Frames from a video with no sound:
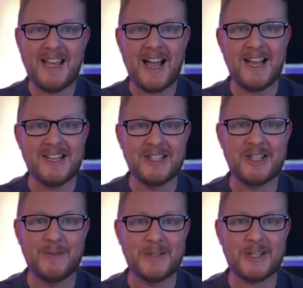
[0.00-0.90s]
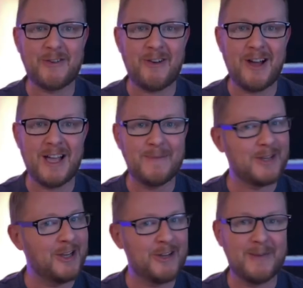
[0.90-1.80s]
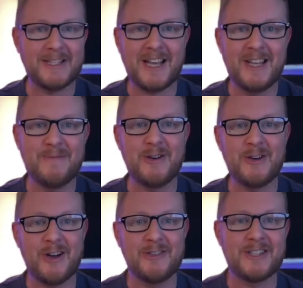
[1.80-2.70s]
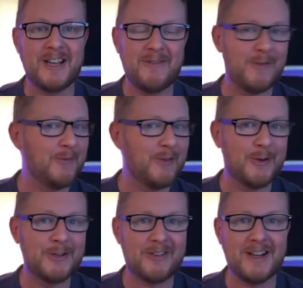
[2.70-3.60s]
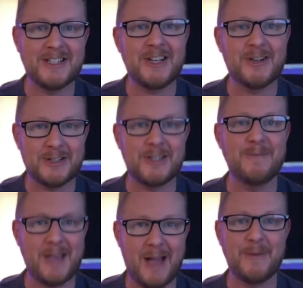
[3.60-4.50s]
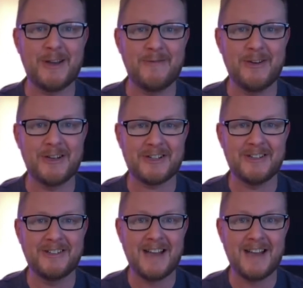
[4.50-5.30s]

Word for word: and subscribe so you don't miss any more content from Ford Transit Custom Camper Conversion.